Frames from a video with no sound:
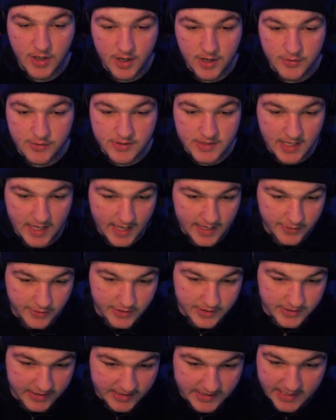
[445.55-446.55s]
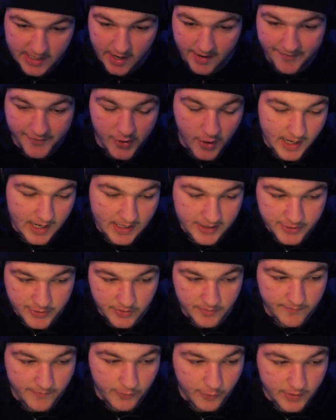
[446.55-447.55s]
styles, and you can just see I've got
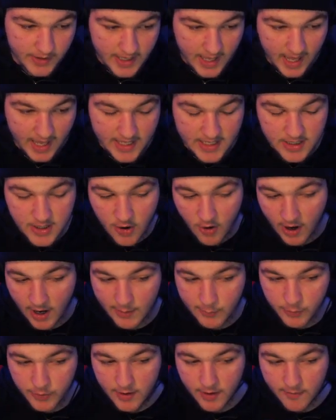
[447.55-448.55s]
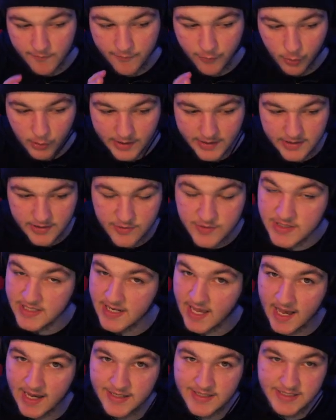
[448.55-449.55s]
148. I would avoid
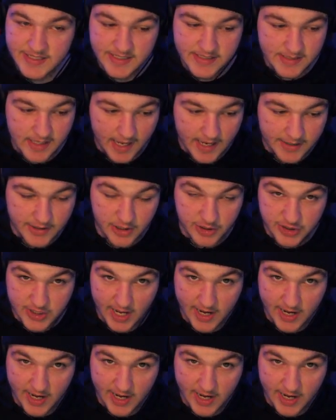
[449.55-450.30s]
using hunters and